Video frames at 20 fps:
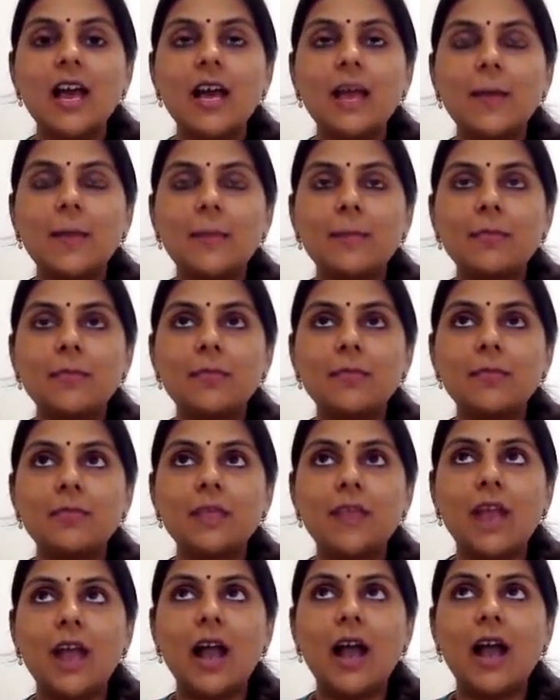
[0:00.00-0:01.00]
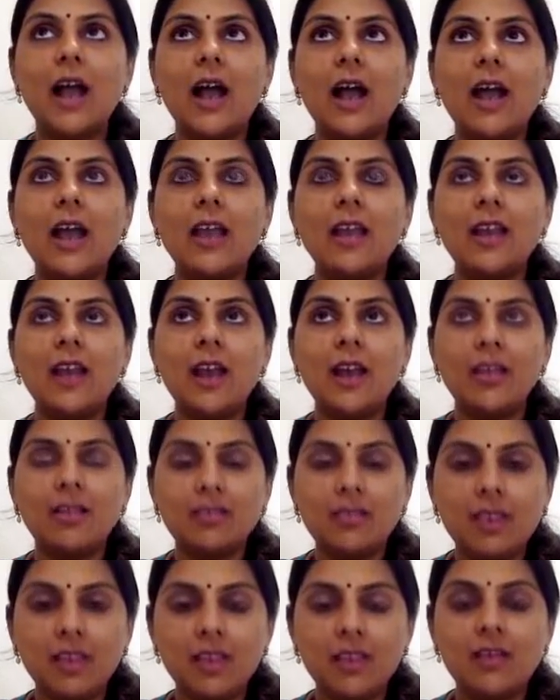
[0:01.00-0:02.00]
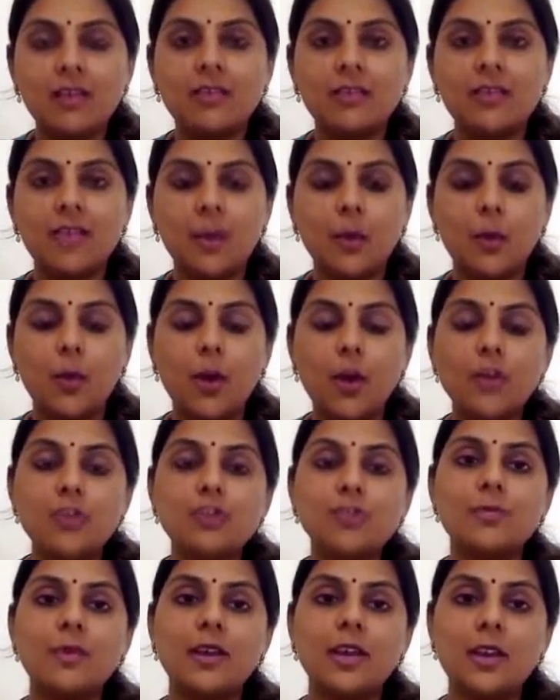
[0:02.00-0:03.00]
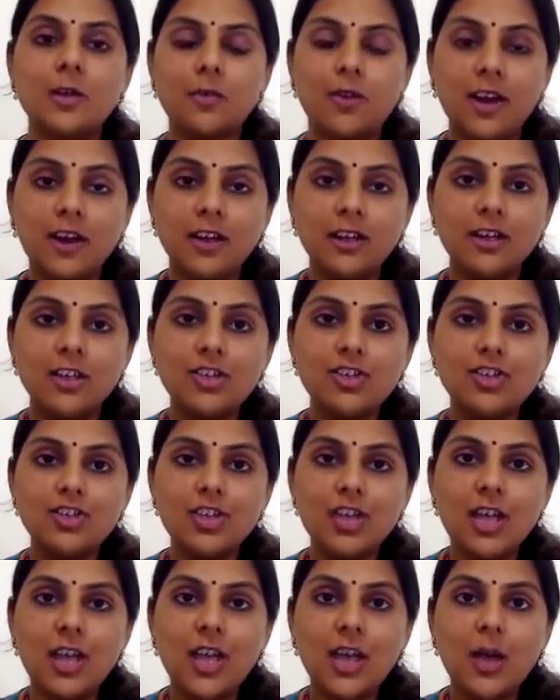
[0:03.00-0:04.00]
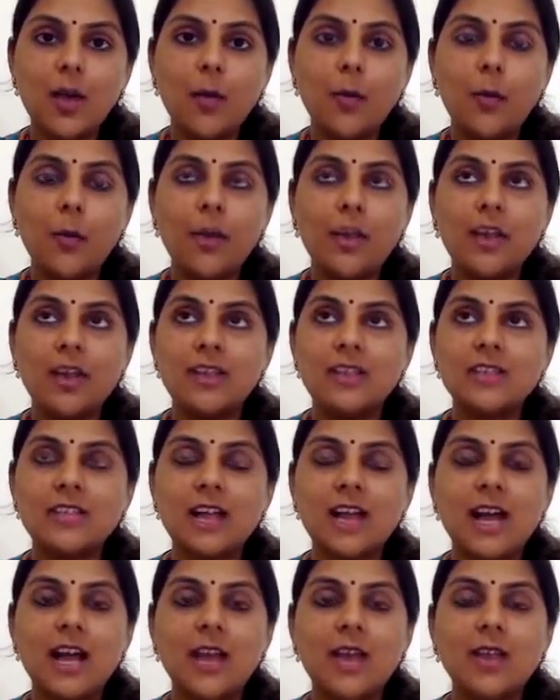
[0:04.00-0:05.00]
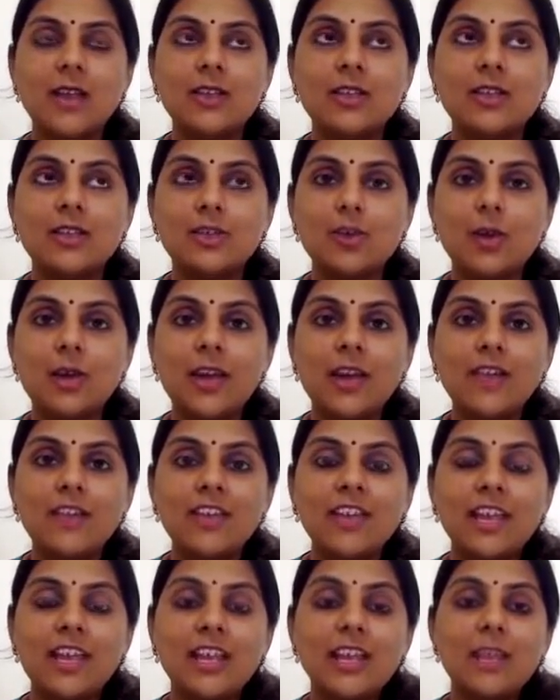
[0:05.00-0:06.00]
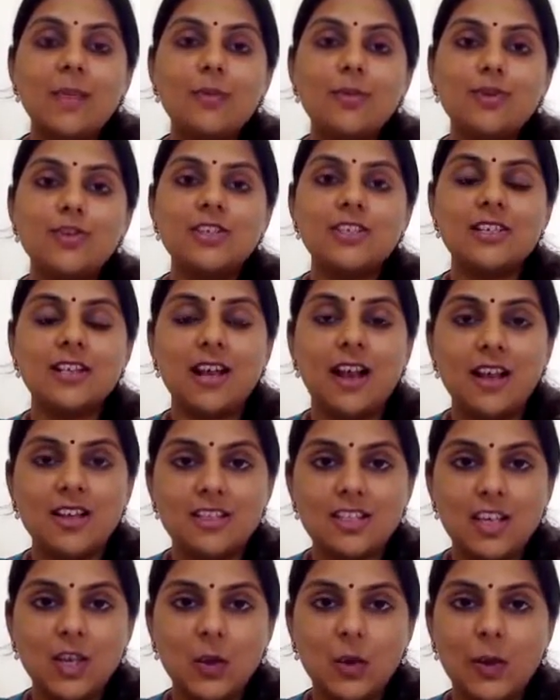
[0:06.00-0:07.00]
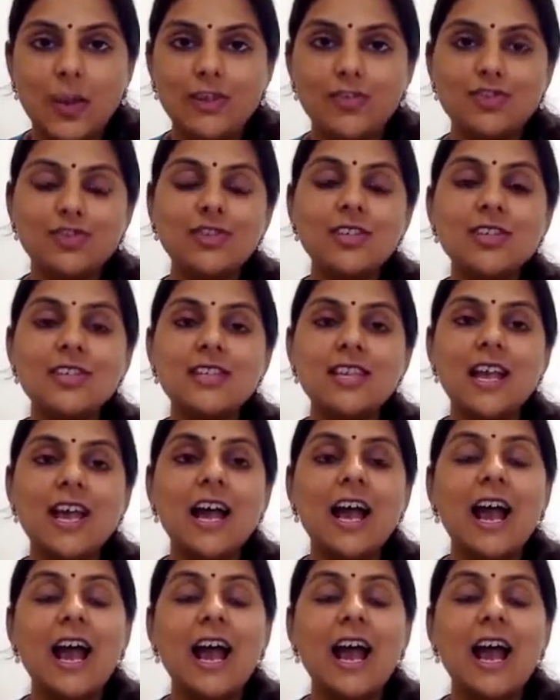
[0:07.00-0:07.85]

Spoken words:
And I think that worked to my advantage because I did not have any inhibitions in asking questions.